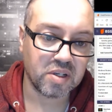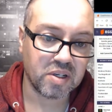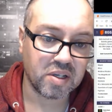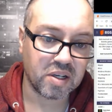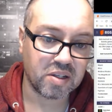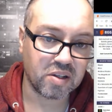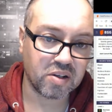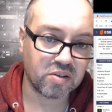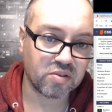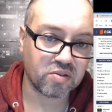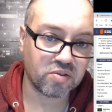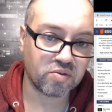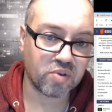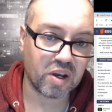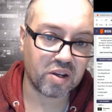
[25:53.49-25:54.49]
and you
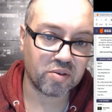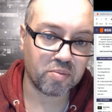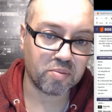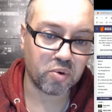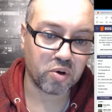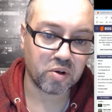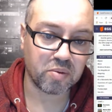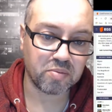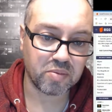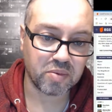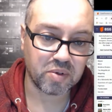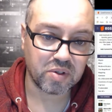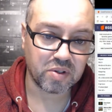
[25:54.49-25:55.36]
try to put them